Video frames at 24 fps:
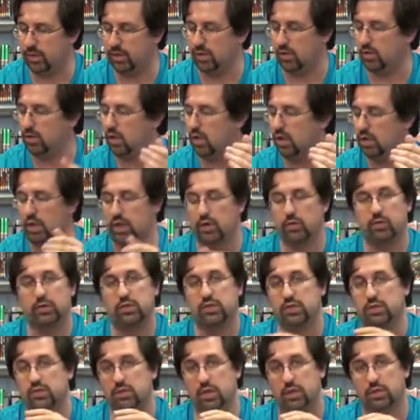Neil Edwards
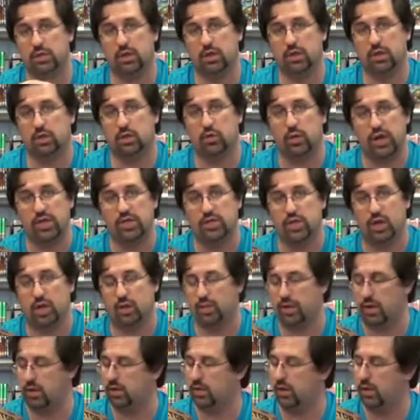has done a great
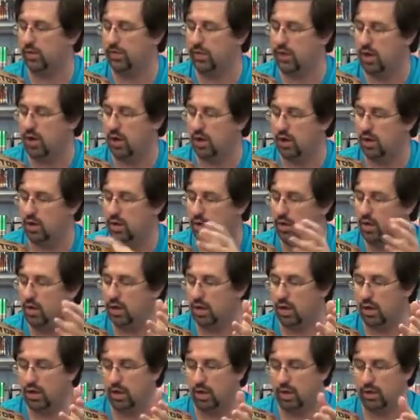job on the art.
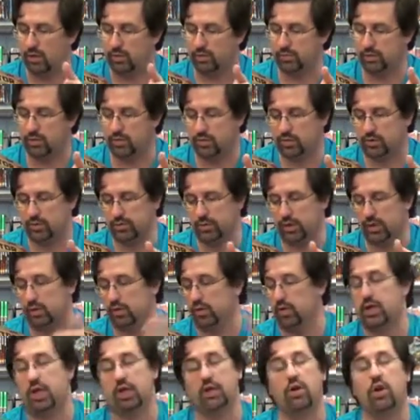You know,
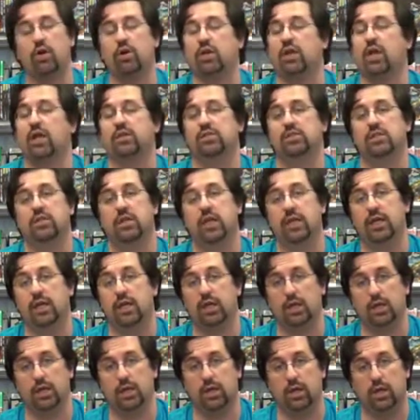you got Carp Castle
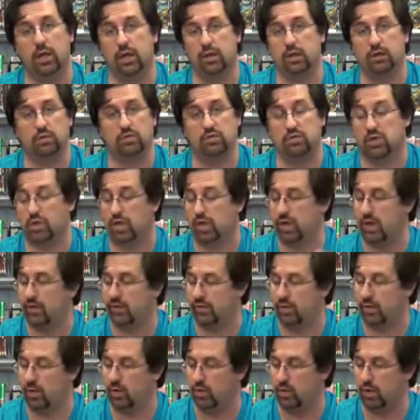inking, and you can never
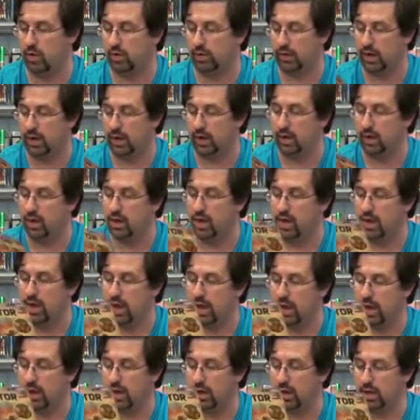go wrong there.
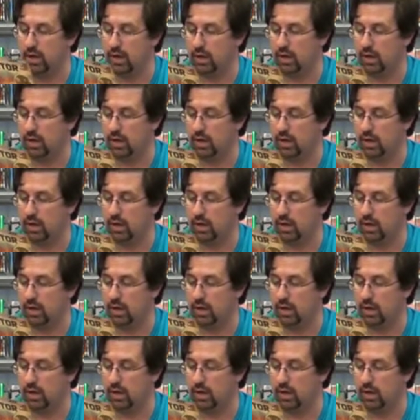And